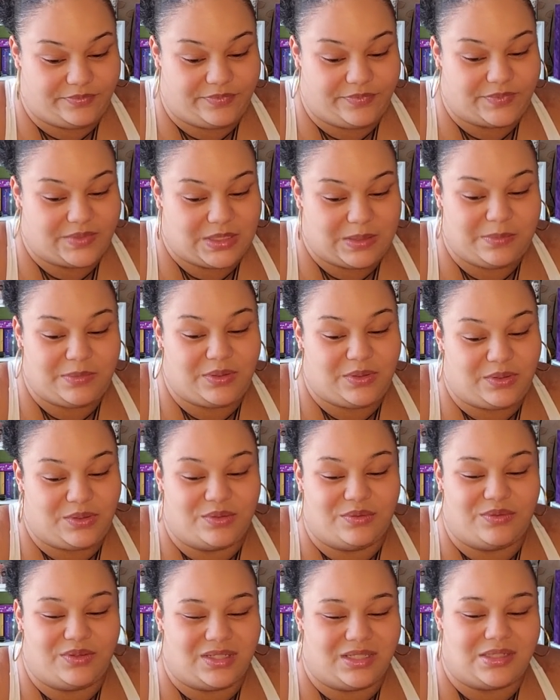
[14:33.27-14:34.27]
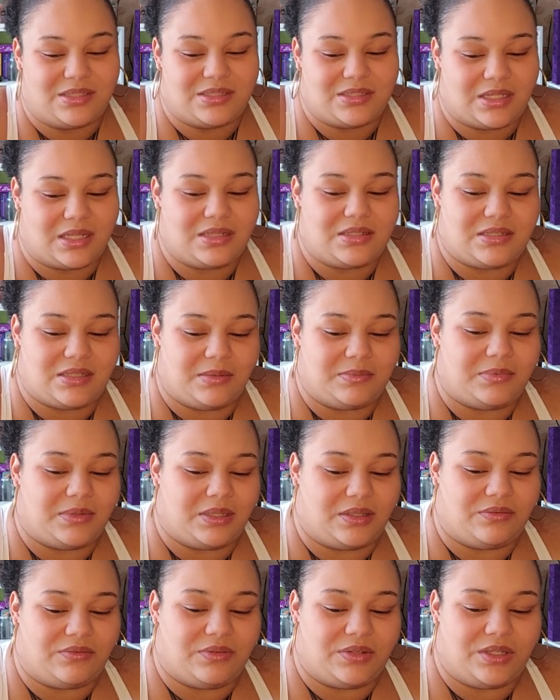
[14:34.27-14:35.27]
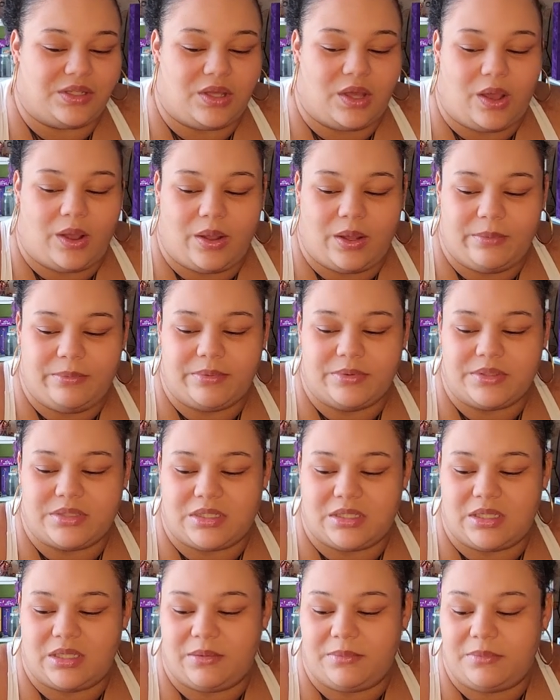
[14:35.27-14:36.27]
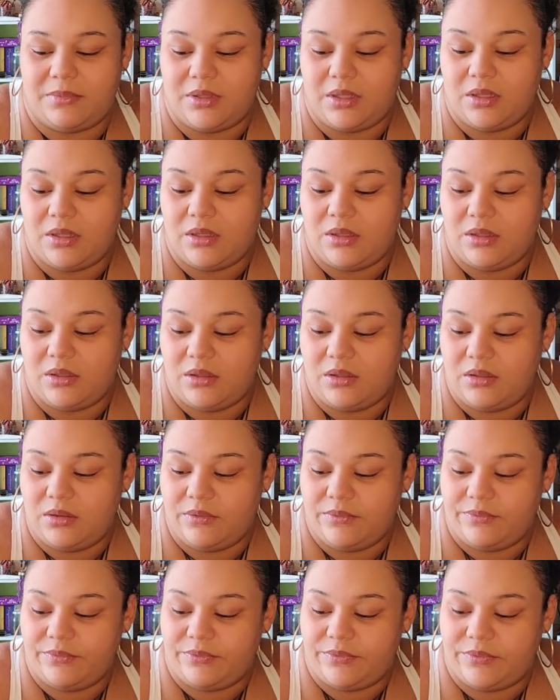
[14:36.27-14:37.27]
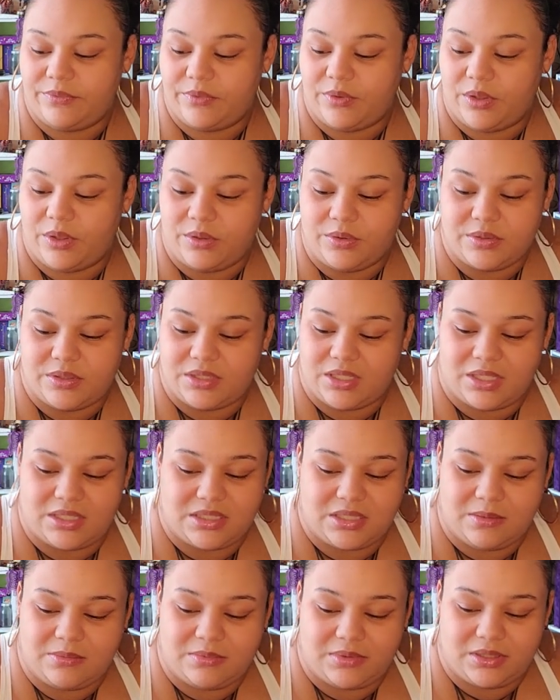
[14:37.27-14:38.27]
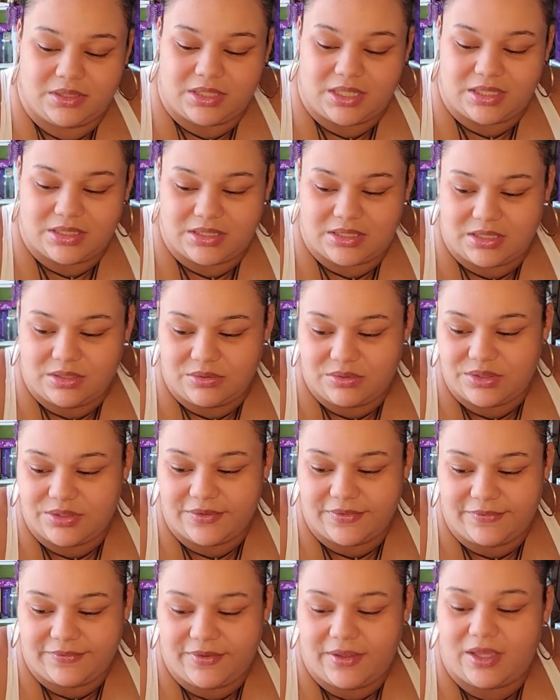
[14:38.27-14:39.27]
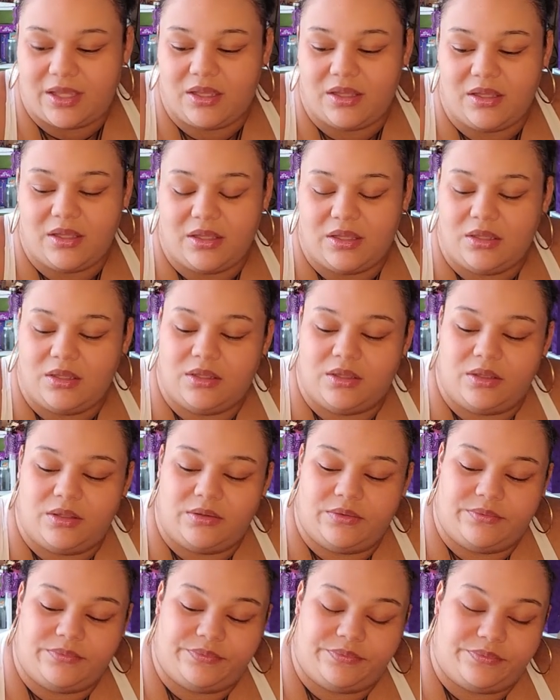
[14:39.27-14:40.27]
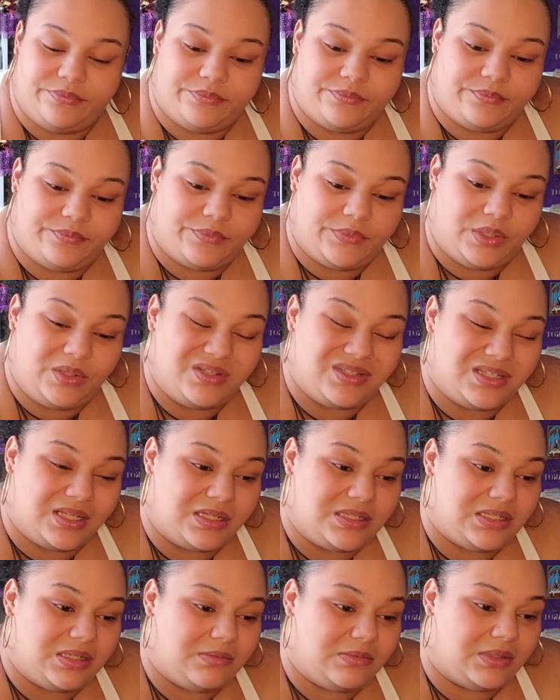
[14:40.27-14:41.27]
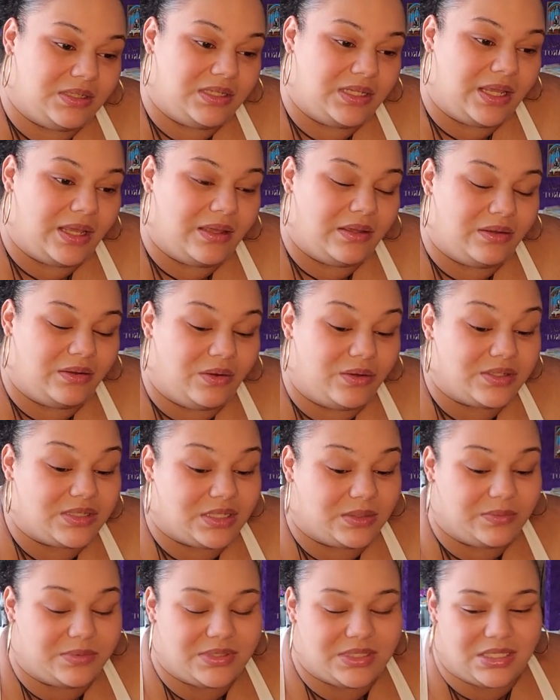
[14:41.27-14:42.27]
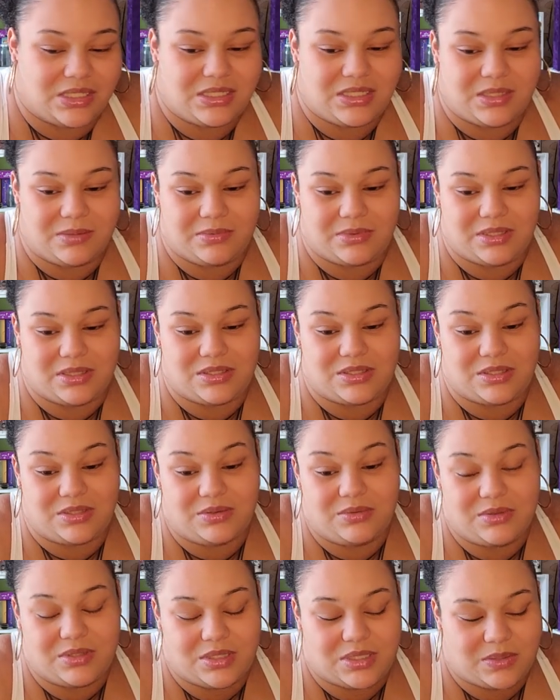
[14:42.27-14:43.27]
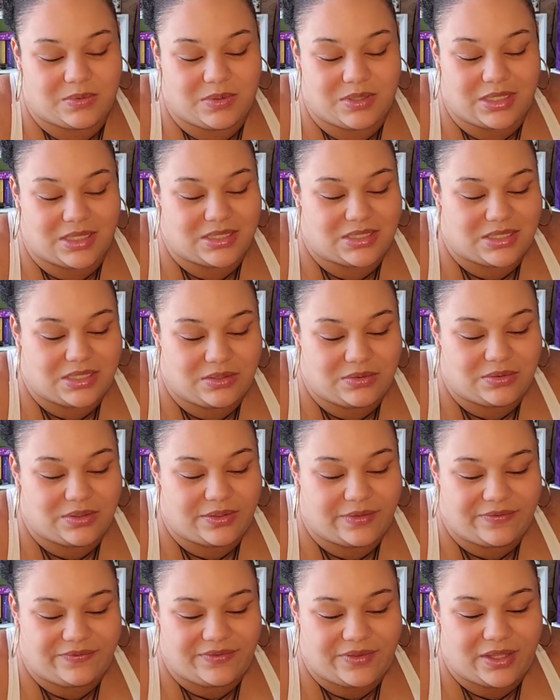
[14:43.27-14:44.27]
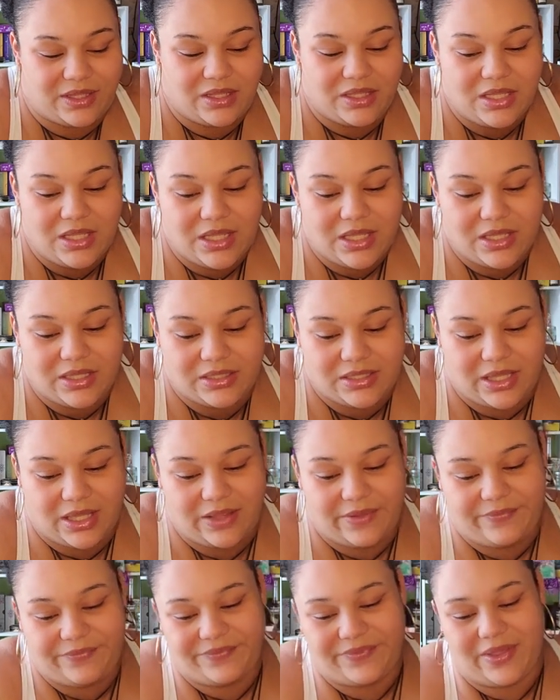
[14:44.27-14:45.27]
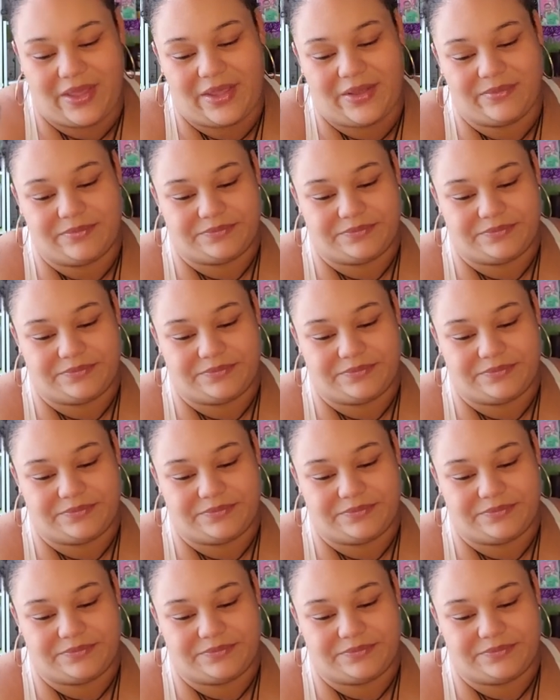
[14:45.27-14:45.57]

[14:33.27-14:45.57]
some of you really said something really horrible to them, or you said something that sealed your fate. You said something that, or someone said something to you this way that sealed their fate, that